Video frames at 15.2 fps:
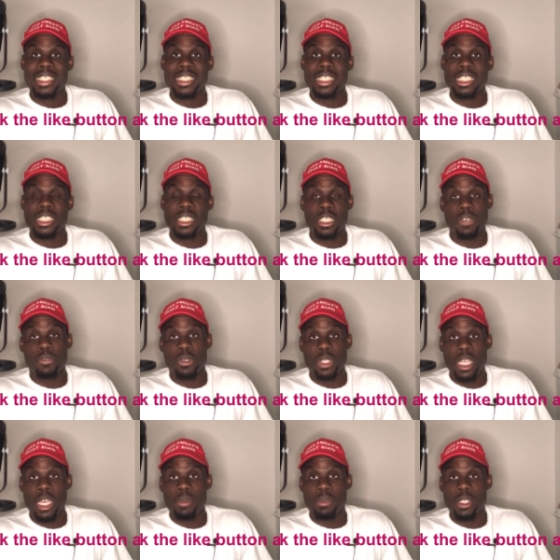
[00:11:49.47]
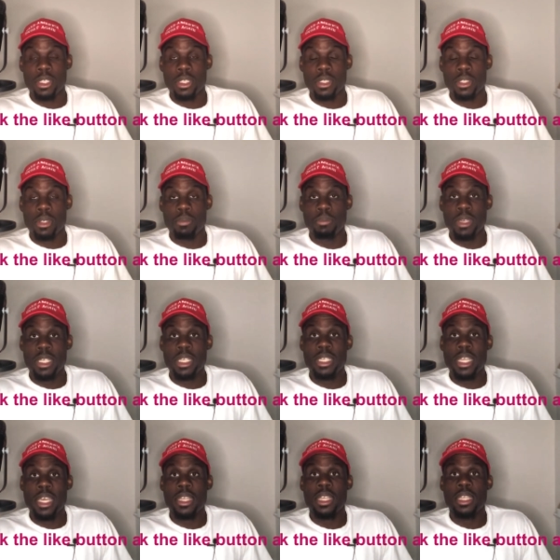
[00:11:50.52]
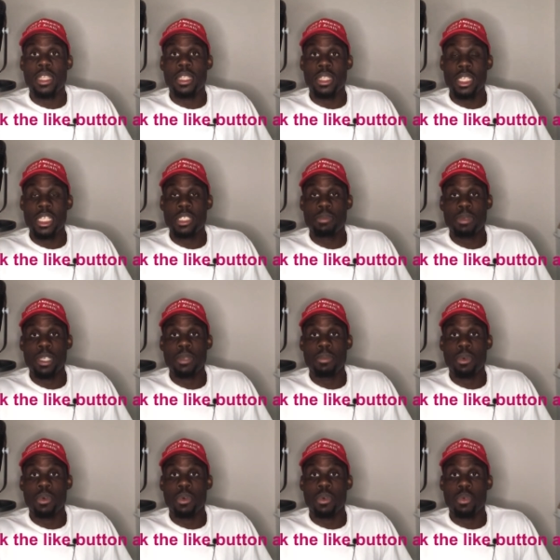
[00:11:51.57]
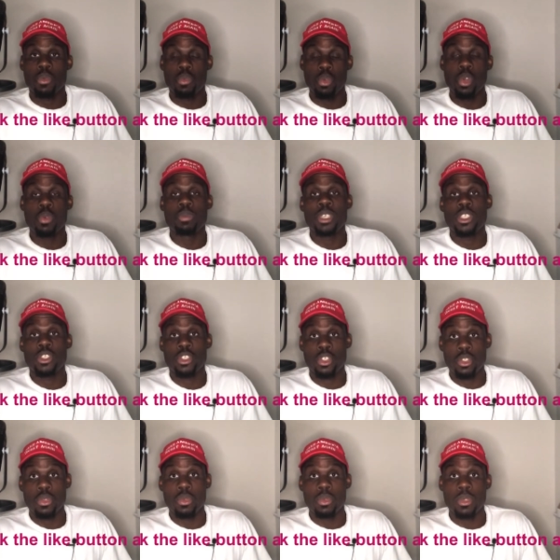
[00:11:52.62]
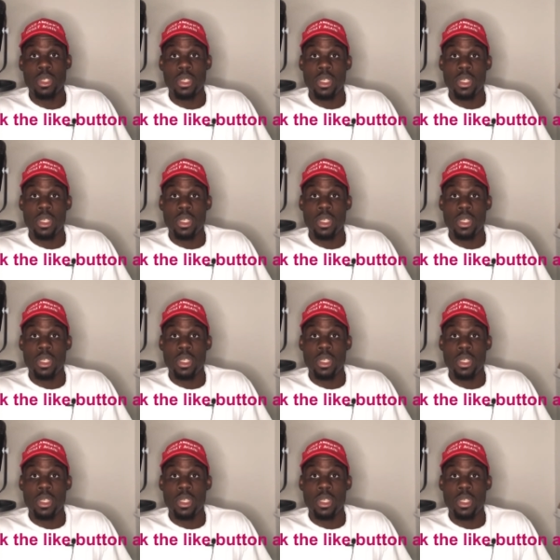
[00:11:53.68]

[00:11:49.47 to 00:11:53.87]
civil damages, meaning that these people will be sued.